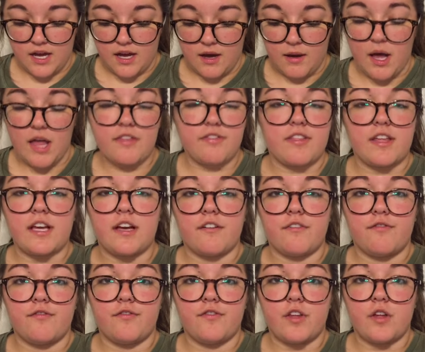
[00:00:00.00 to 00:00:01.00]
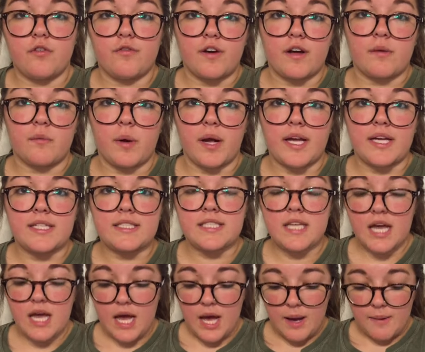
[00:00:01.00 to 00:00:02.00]
I think a few fun ways
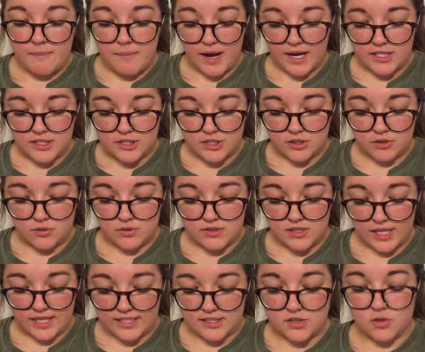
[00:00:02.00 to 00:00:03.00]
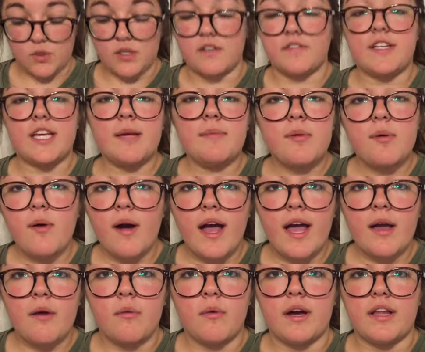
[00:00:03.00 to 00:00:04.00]
might do like a sort of keep
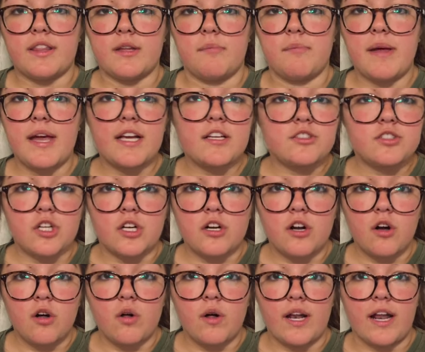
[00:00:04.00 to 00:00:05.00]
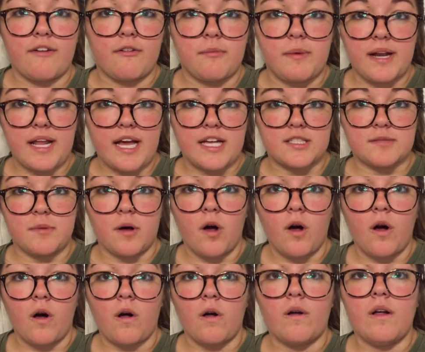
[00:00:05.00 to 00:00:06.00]
away with a big circle and everybody has a
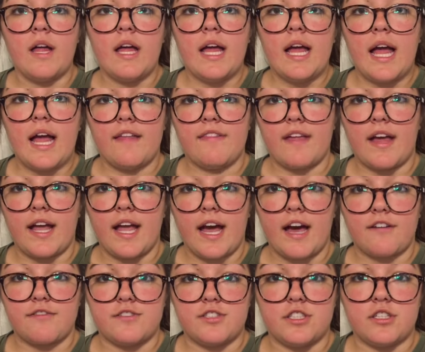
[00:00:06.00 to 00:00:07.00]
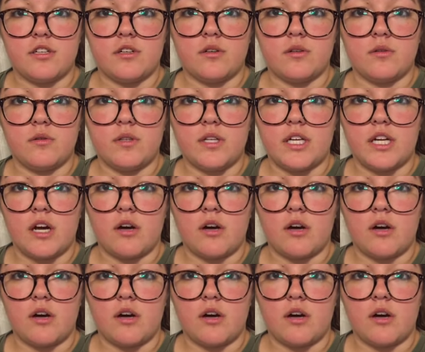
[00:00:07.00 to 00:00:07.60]
ball and they have to,